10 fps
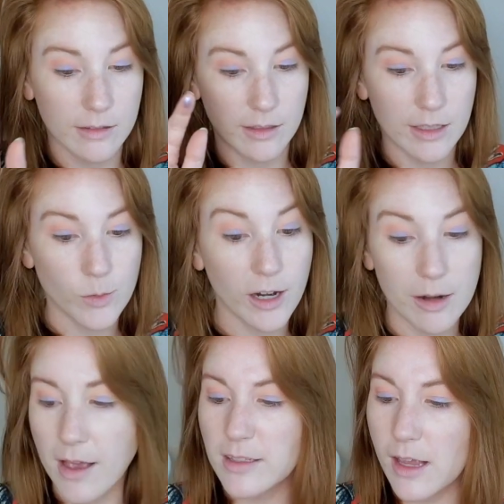because we're getting
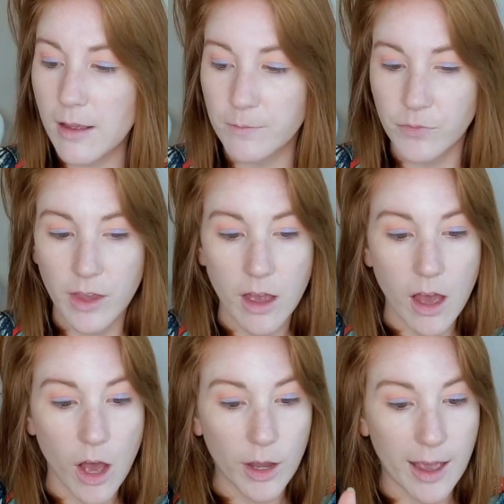messy.
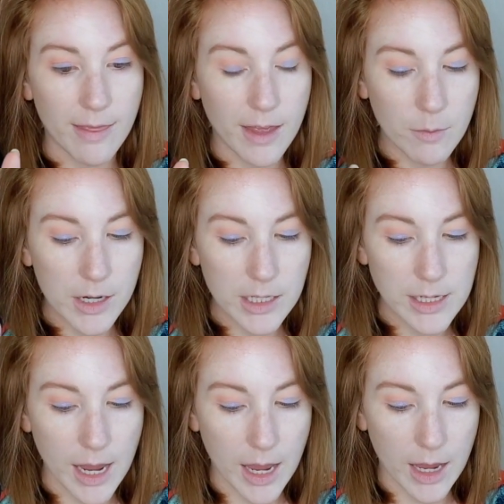Okay, and then I'm going to
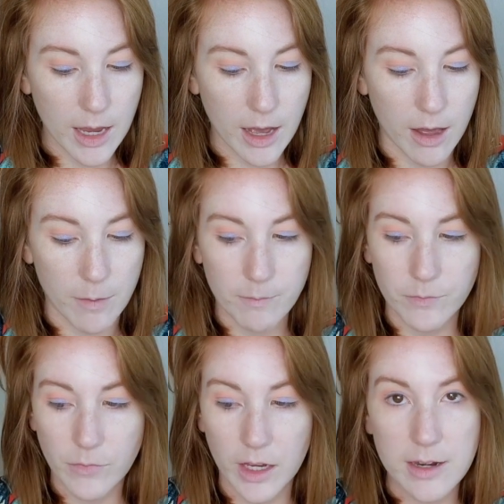take
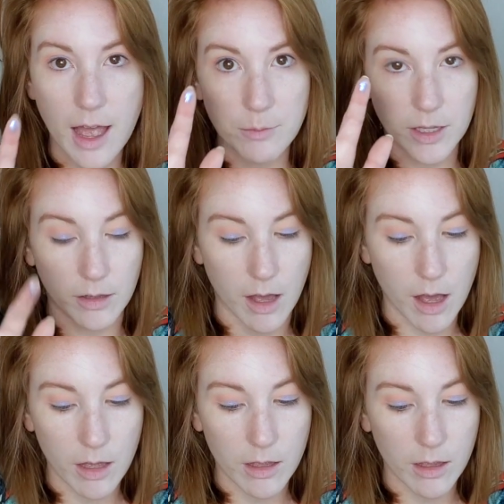Nebula
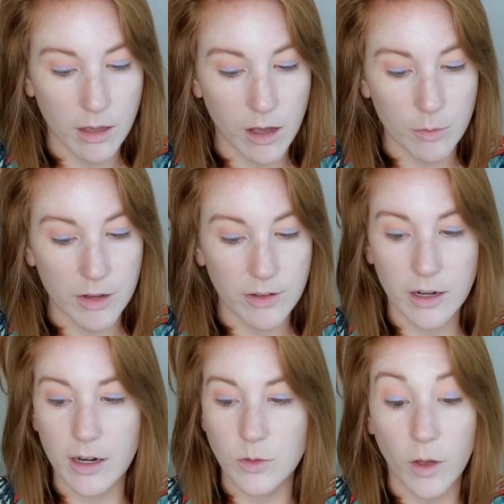on my finger
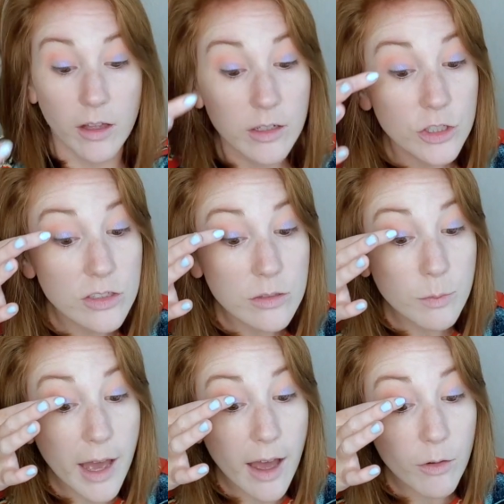as well and just
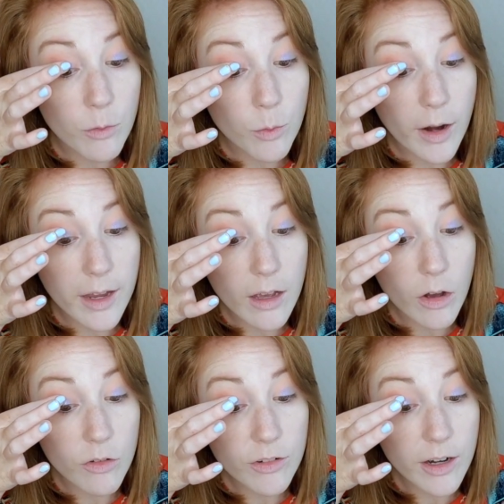pat right
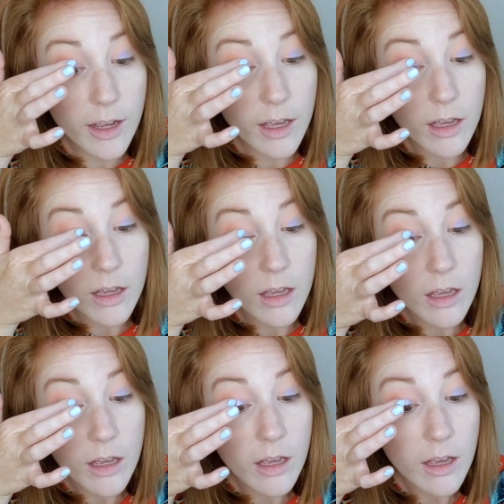over it
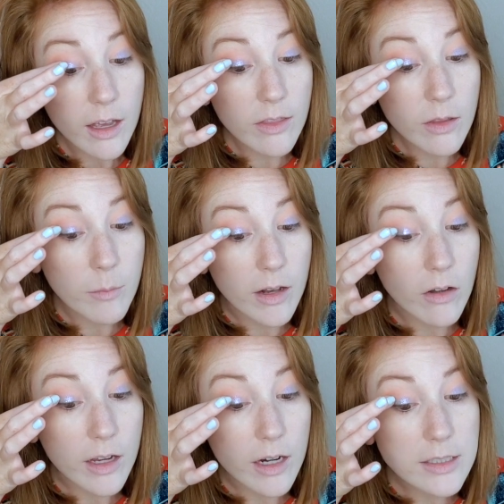in the middle
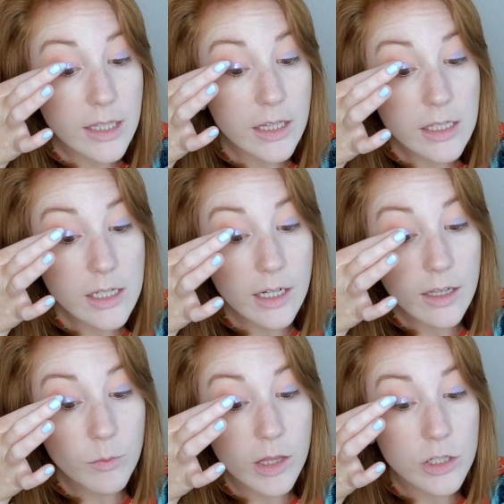here because I think that's going to
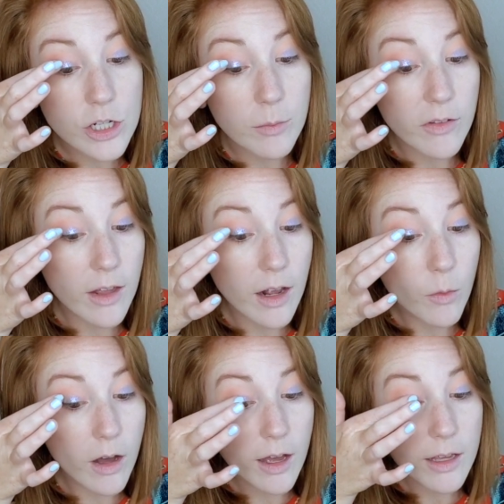give me the shimmer that I
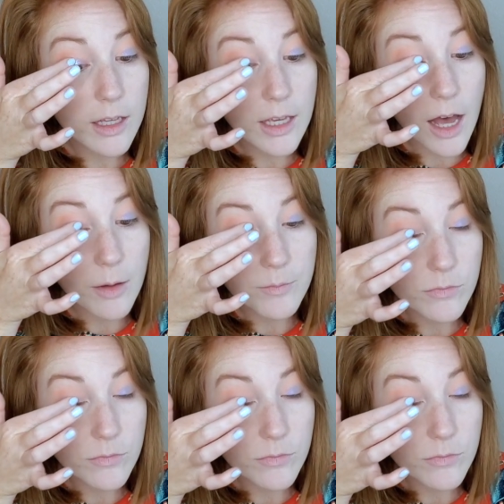want. Yup,